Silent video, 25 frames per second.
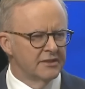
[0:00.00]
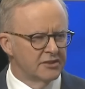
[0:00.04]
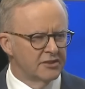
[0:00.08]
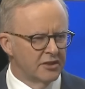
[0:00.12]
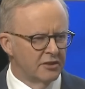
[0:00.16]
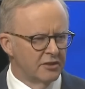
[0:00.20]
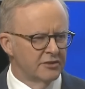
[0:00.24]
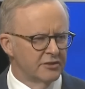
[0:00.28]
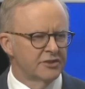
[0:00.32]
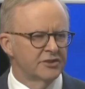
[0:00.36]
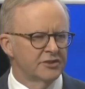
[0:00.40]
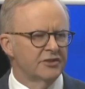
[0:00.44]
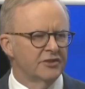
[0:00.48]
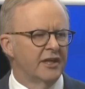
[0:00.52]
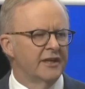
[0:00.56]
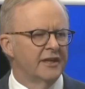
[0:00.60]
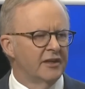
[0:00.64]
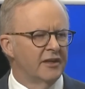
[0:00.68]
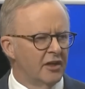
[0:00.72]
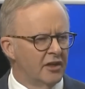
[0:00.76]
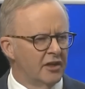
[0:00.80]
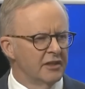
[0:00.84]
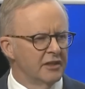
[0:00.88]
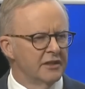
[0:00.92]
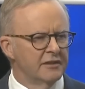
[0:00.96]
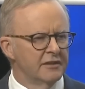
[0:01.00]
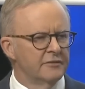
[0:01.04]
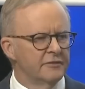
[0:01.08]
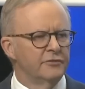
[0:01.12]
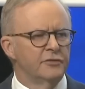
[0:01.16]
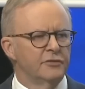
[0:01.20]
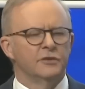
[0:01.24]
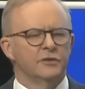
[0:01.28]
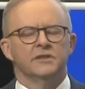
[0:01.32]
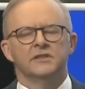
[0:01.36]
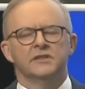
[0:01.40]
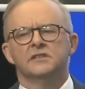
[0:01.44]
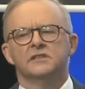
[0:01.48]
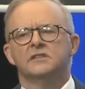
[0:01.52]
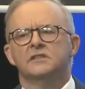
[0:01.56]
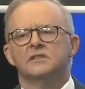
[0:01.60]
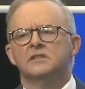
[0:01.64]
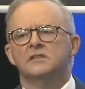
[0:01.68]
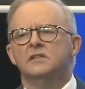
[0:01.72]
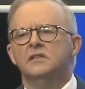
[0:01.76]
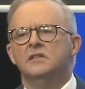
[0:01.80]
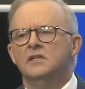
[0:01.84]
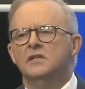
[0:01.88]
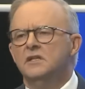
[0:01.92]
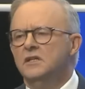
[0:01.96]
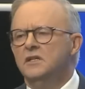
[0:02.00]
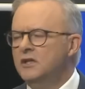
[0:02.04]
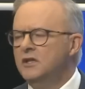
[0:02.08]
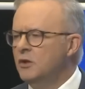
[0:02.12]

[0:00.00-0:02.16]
and Torres Strait Islander voice,